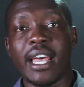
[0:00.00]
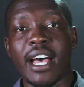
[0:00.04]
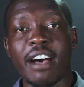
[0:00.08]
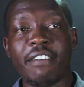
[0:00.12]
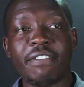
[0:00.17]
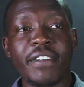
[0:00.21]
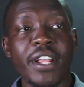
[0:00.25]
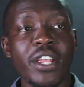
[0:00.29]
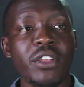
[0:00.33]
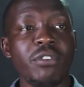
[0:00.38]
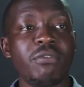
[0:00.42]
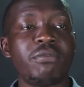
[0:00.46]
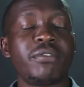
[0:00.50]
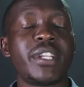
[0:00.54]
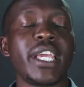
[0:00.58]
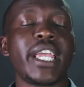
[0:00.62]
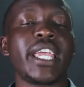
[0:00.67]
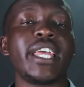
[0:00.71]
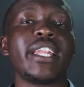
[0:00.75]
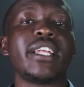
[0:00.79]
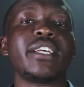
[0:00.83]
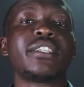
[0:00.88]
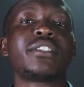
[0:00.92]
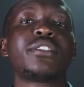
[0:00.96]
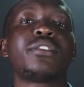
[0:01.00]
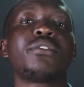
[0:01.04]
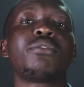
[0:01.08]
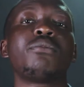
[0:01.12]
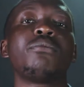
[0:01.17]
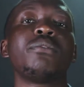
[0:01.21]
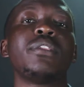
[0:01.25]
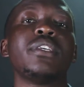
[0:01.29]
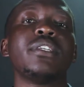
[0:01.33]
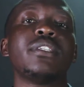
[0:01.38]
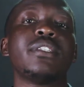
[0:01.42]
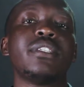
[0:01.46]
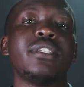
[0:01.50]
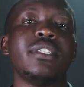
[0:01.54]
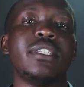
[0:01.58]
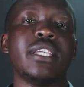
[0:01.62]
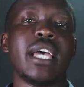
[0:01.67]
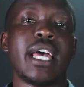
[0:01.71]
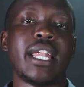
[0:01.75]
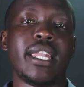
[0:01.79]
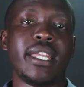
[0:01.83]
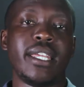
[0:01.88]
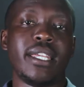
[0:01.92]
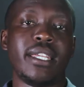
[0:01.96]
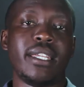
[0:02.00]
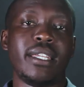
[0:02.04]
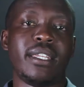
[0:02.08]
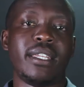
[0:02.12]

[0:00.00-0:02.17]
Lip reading: After you've taken us through this journey,